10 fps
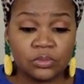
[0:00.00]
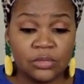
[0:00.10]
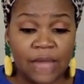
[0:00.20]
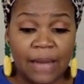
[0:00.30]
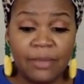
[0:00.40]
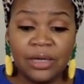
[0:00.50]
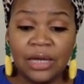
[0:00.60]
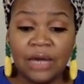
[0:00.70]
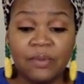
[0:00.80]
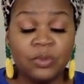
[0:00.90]
not being
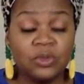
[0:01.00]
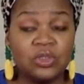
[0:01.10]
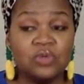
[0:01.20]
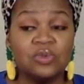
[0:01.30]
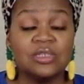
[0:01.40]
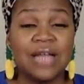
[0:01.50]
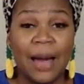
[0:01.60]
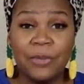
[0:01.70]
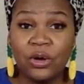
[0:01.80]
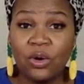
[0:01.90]
able to
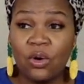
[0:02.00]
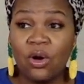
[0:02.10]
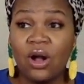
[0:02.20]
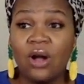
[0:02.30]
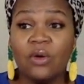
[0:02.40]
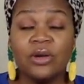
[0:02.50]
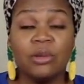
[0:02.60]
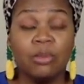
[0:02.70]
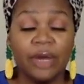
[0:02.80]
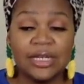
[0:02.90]
stop your car or your
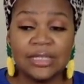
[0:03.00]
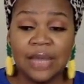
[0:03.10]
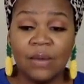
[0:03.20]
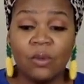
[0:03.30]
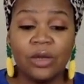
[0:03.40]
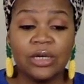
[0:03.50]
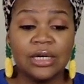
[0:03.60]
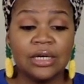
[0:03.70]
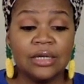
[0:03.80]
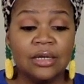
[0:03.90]
brakes not
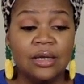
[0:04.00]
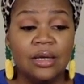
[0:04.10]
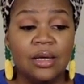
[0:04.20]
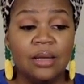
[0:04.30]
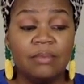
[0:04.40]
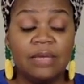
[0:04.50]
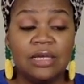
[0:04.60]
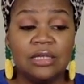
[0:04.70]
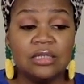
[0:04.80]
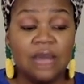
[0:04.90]
working
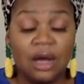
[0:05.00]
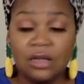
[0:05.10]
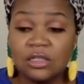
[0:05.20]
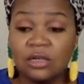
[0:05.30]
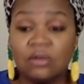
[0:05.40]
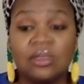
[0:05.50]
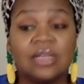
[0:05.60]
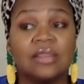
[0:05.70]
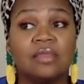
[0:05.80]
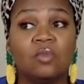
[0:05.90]
means also
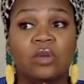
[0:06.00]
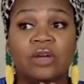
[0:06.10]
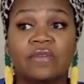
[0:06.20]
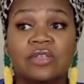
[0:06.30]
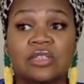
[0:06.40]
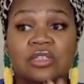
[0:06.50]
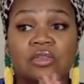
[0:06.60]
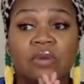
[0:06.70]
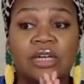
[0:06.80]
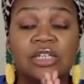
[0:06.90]
that whatever
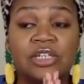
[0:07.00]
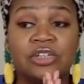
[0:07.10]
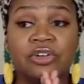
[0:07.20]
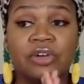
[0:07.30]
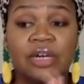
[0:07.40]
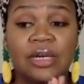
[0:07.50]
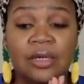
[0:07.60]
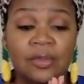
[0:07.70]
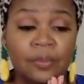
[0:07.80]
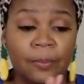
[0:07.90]
situation you're
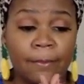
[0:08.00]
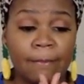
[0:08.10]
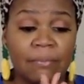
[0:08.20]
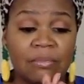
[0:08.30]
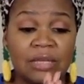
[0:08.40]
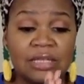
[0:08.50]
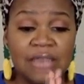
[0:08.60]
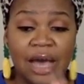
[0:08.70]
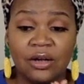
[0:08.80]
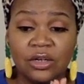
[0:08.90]
in is
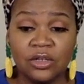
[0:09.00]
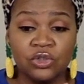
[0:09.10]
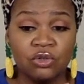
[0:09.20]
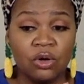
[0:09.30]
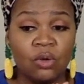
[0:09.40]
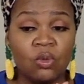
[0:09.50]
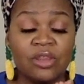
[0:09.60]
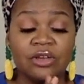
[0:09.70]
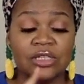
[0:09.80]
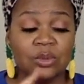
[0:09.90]
out of control,
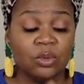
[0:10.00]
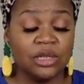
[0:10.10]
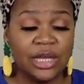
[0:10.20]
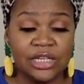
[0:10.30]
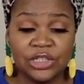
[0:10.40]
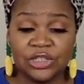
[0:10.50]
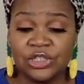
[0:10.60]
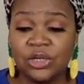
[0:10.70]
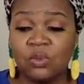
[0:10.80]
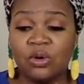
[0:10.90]
whether it's a
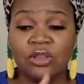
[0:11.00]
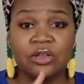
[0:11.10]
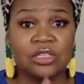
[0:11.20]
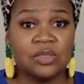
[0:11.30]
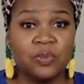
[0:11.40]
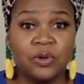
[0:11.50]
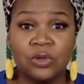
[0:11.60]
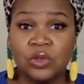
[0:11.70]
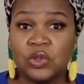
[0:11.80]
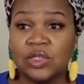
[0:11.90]
relationship, whether it's
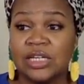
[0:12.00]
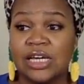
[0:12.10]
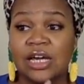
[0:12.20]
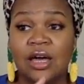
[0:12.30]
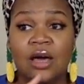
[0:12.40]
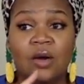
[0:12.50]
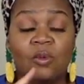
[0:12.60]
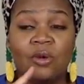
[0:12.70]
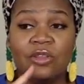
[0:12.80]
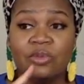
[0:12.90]
spiritually,
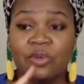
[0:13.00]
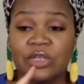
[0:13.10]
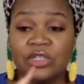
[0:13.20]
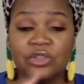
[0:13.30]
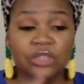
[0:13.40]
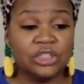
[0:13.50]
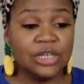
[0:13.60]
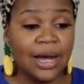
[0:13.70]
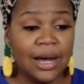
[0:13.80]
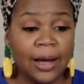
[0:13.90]
whether it's your
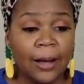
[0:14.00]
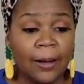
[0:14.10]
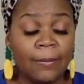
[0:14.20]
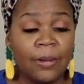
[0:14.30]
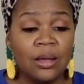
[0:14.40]
job,